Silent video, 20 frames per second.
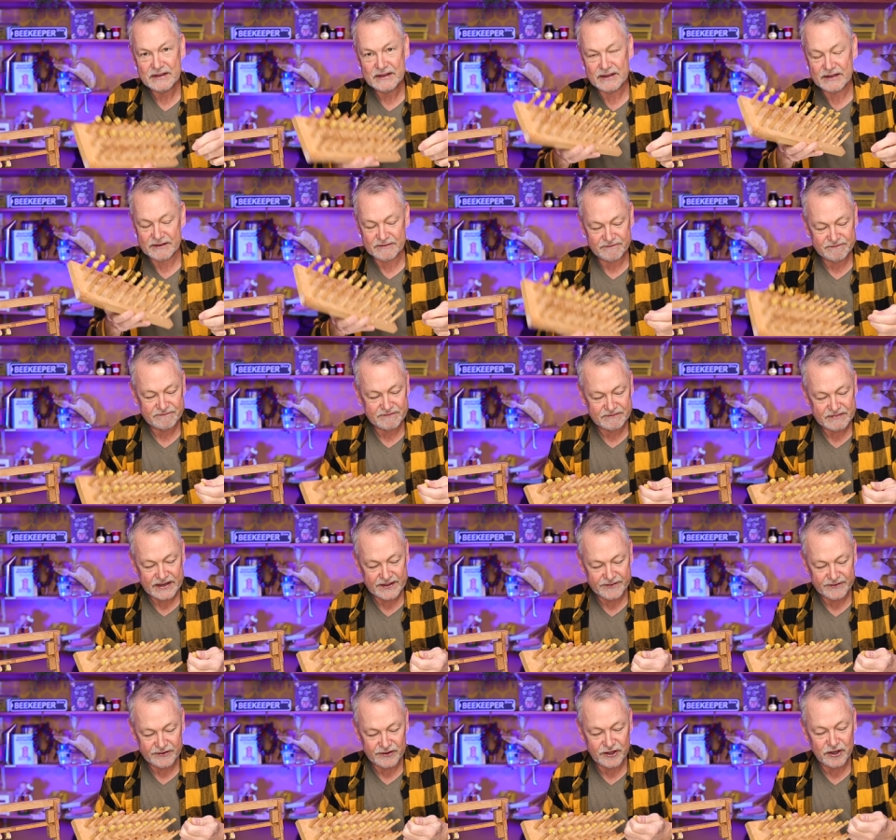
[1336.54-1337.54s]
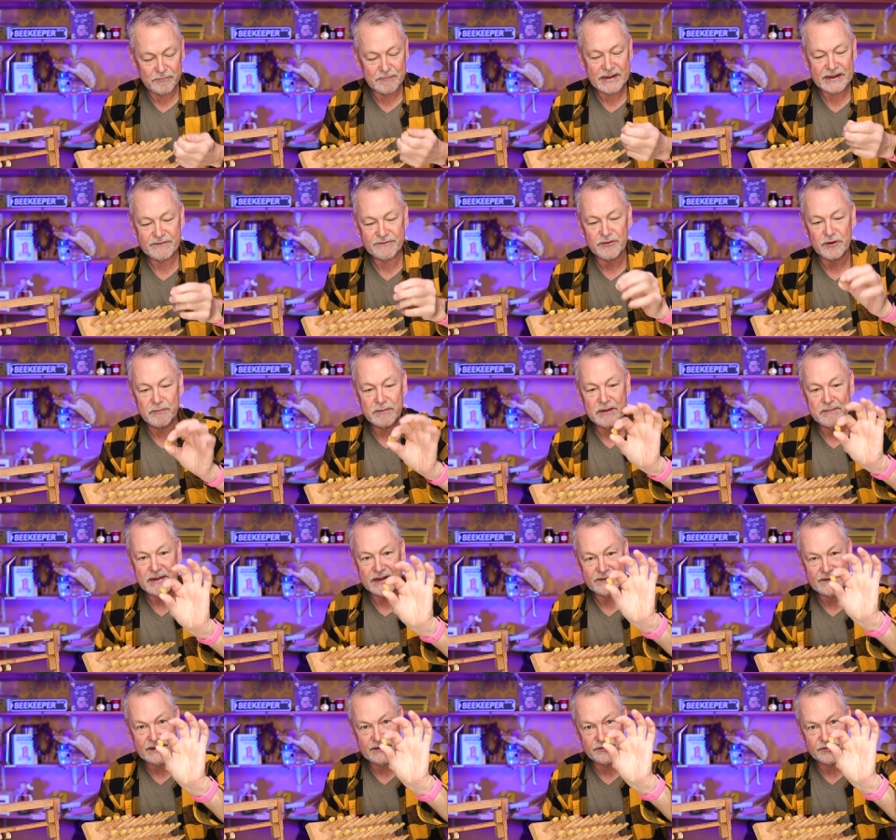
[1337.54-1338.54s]
uh, father-in-law made for me,
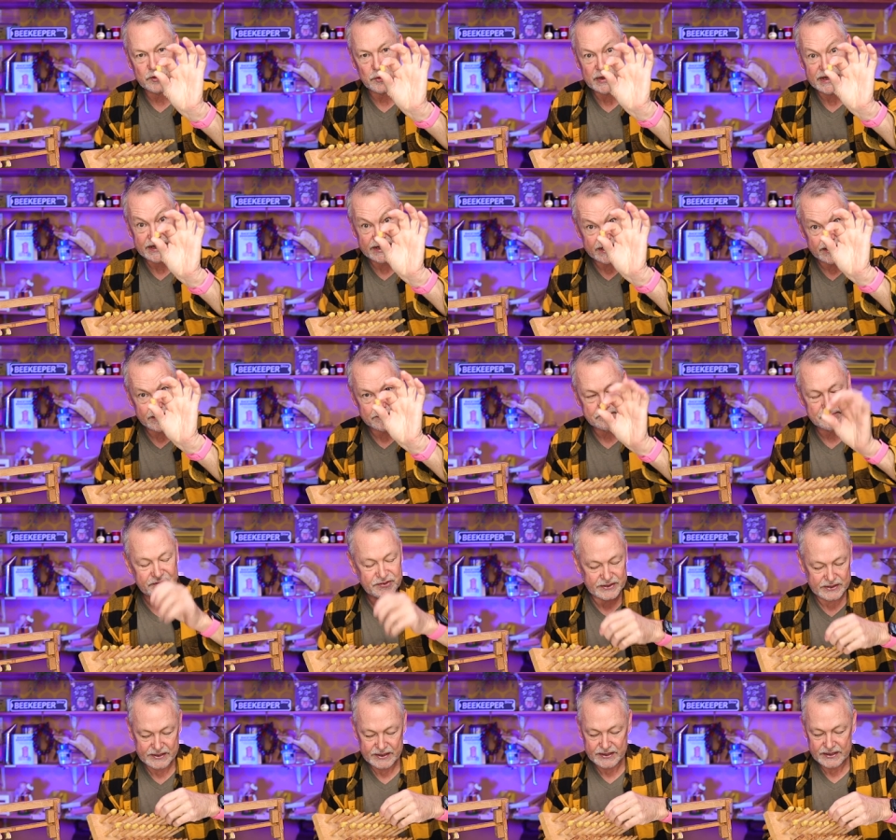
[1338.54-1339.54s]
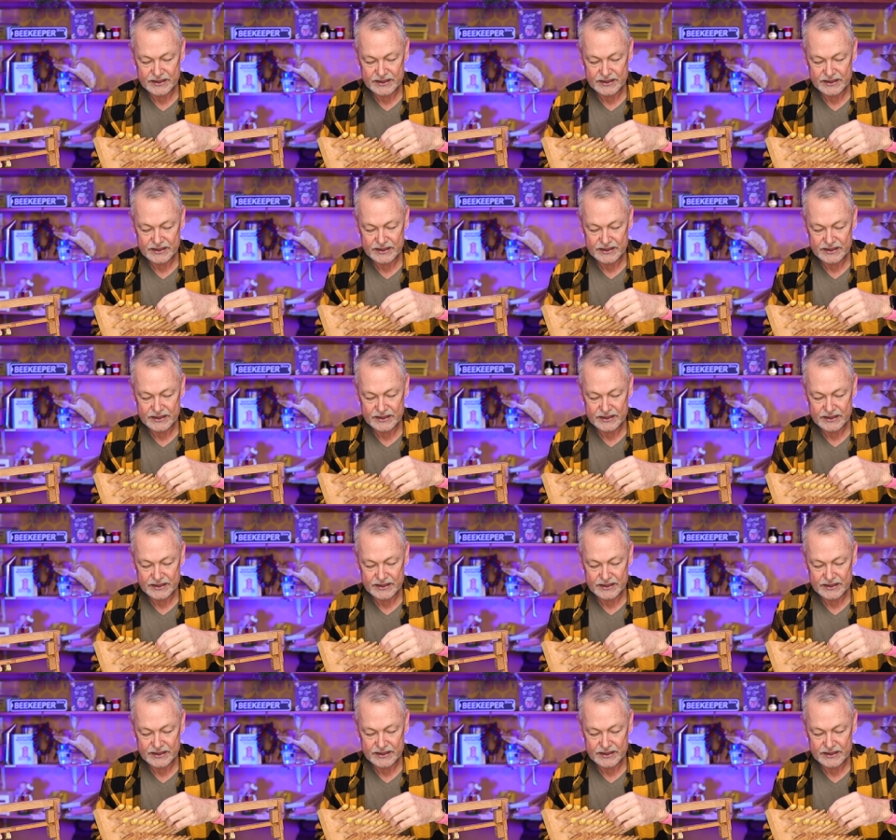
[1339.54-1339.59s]
make these queen cups,